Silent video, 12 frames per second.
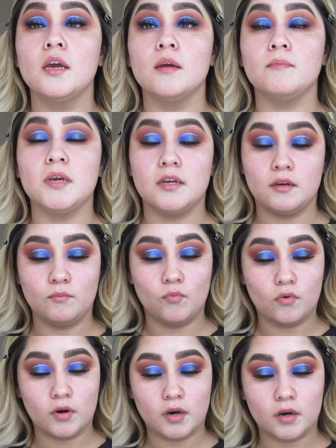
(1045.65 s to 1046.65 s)
Made it
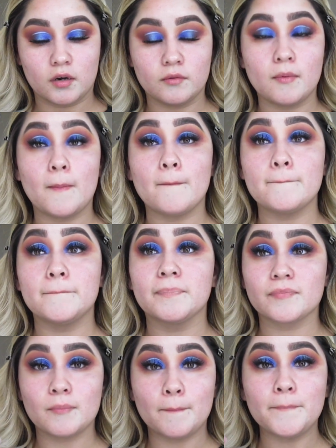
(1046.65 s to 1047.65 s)
more
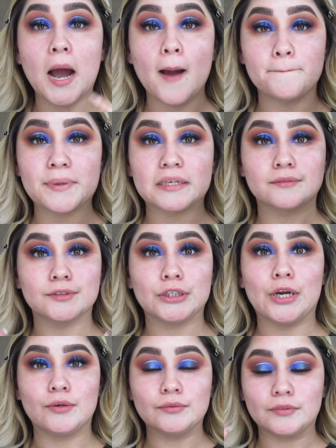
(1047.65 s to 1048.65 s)
pop, you
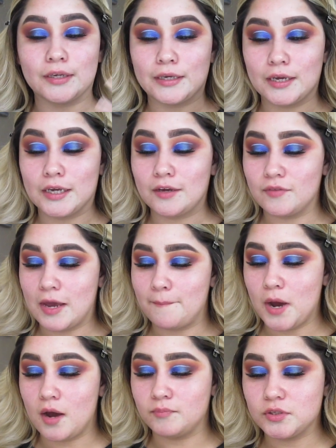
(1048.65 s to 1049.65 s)
know, like it gave that
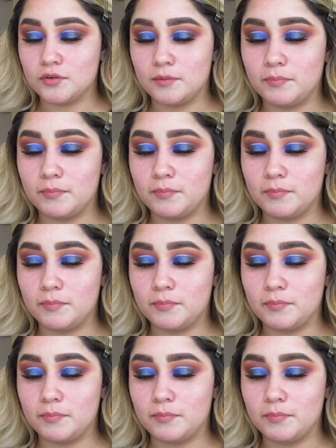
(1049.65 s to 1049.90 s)
pop to it.